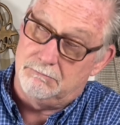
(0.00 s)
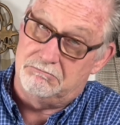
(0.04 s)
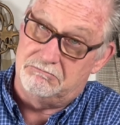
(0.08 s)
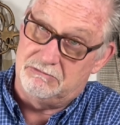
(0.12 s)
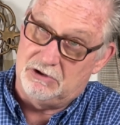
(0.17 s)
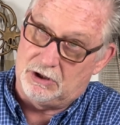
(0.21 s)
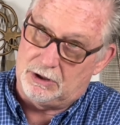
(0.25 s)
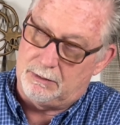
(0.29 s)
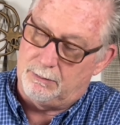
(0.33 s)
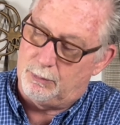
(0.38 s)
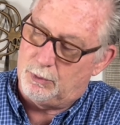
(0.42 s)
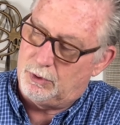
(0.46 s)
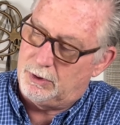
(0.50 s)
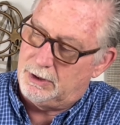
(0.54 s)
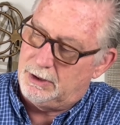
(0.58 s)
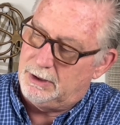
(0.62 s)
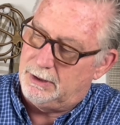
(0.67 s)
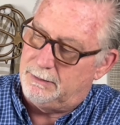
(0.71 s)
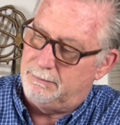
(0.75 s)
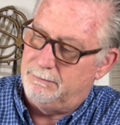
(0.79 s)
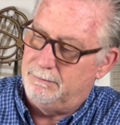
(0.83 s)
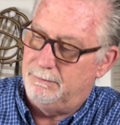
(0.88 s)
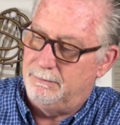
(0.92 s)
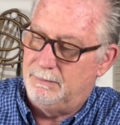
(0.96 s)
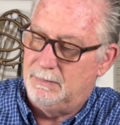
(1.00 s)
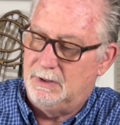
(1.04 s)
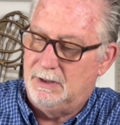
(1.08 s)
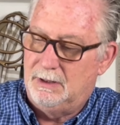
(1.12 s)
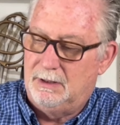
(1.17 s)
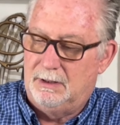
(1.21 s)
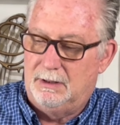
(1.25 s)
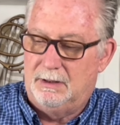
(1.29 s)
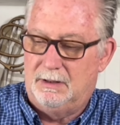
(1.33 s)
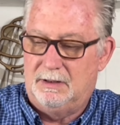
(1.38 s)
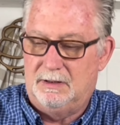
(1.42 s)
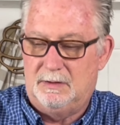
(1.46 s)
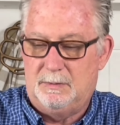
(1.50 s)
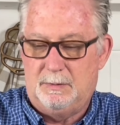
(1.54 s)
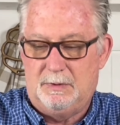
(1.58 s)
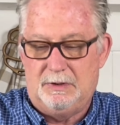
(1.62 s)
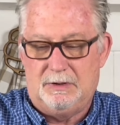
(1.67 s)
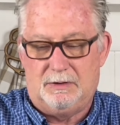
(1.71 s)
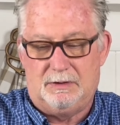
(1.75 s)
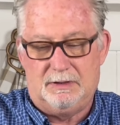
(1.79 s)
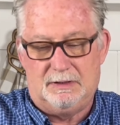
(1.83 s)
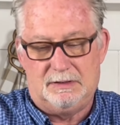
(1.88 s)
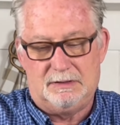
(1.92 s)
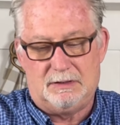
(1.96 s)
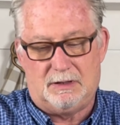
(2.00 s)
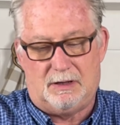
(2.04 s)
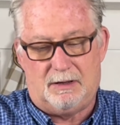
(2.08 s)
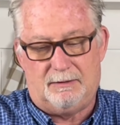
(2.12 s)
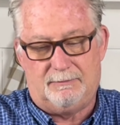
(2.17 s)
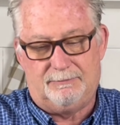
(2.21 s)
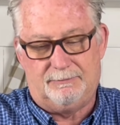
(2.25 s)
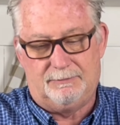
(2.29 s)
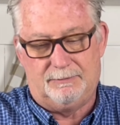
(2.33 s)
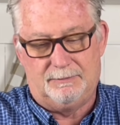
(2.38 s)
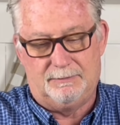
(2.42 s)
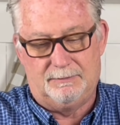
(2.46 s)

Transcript: looking pretty good. Let's peel this off